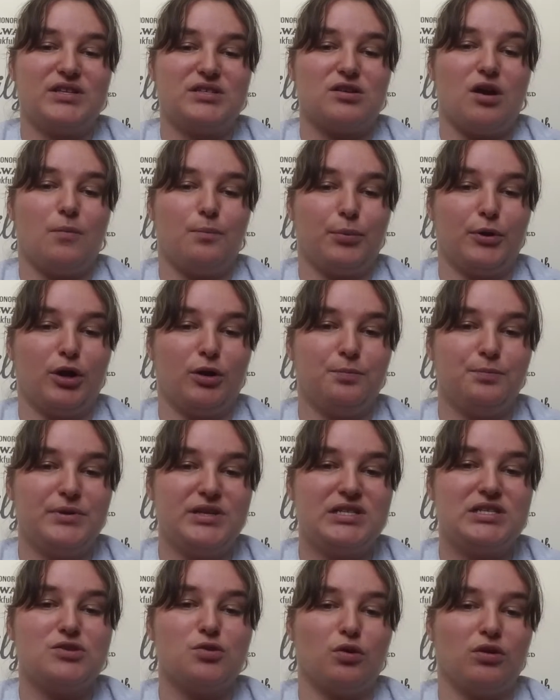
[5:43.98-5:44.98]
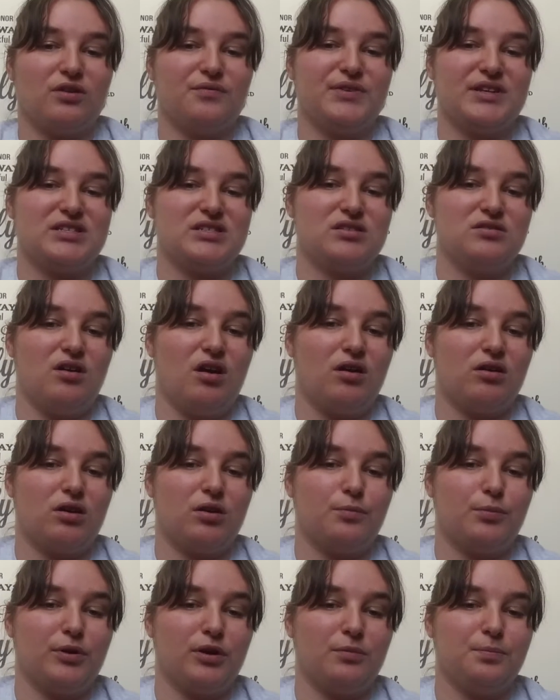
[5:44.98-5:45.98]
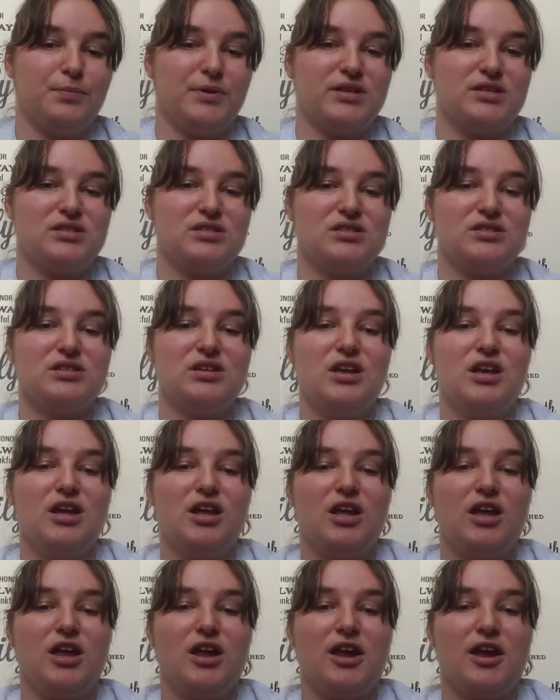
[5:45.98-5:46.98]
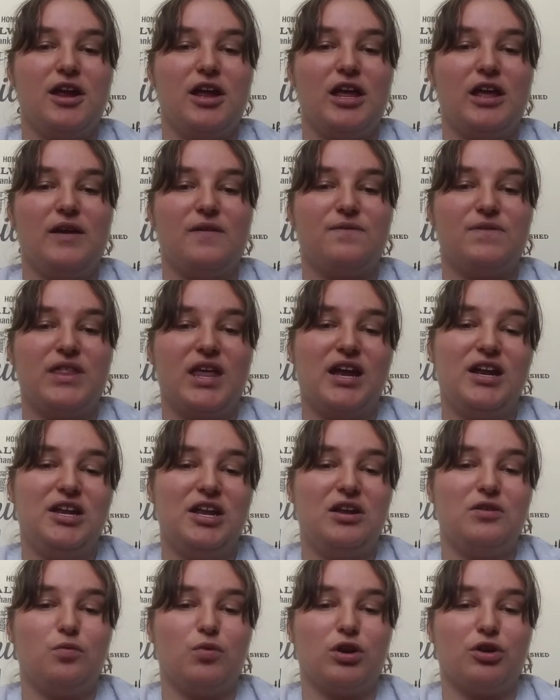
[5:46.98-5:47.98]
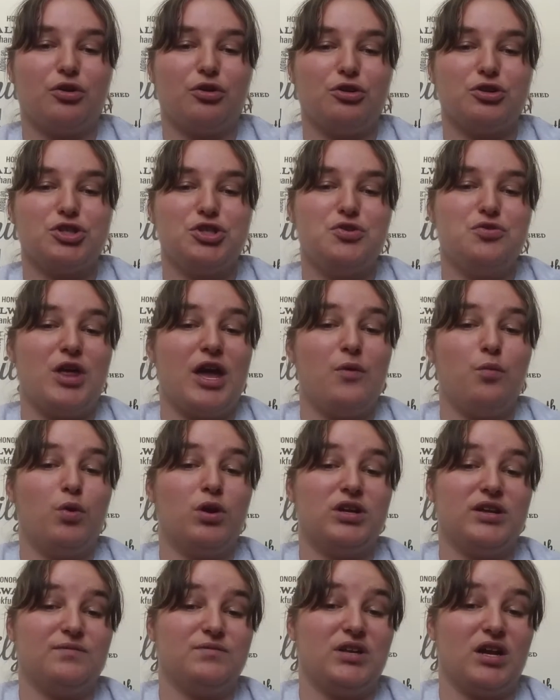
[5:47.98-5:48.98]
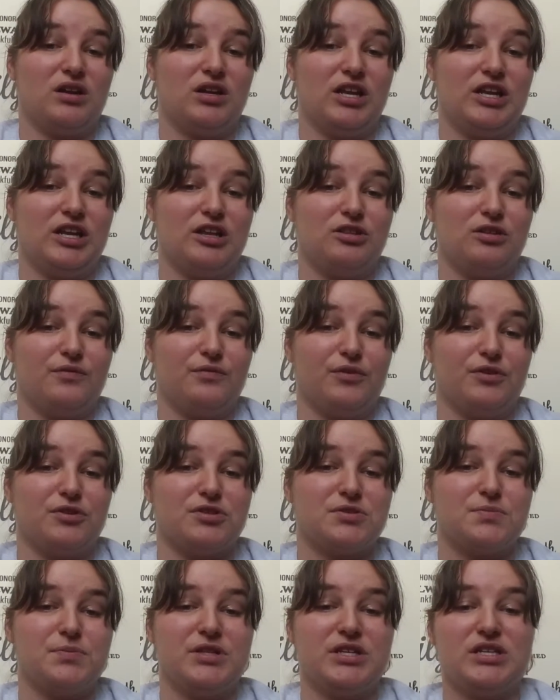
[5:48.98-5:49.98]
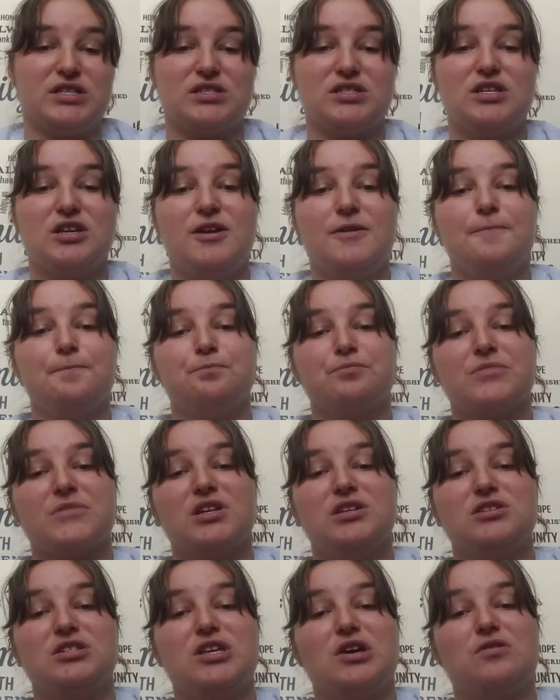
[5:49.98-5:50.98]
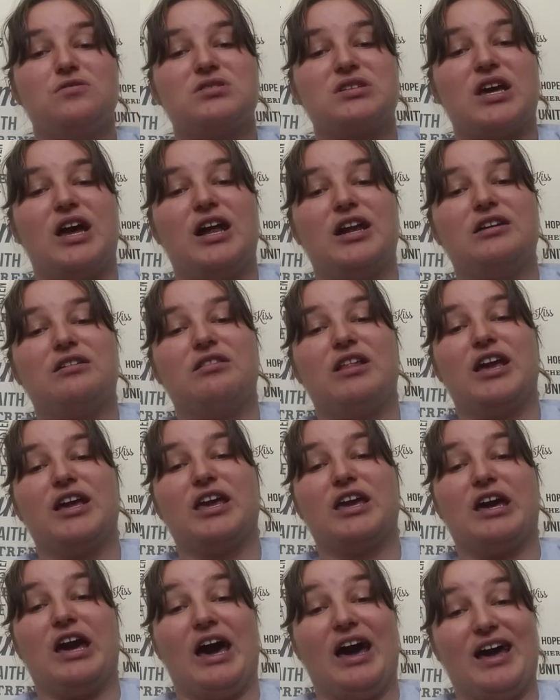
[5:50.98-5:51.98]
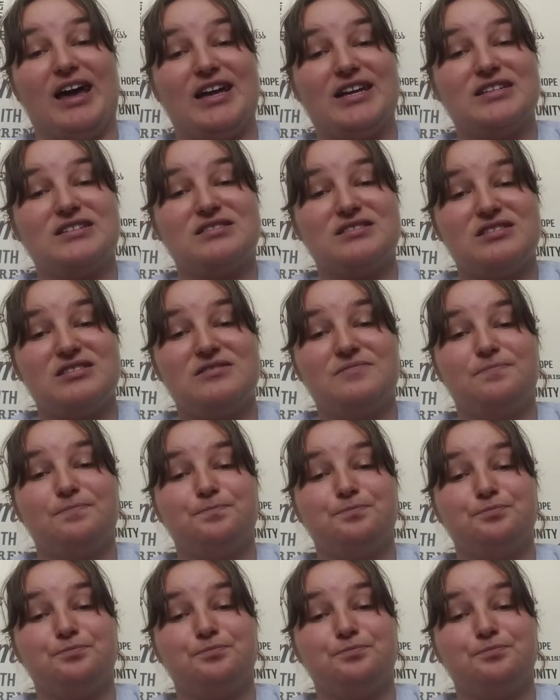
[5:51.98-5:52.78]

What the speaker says: on purpose or if it's not on purpose, if they didn't want to hurt you, they wouldn't have done it in the first place. So it's kind of like a guy's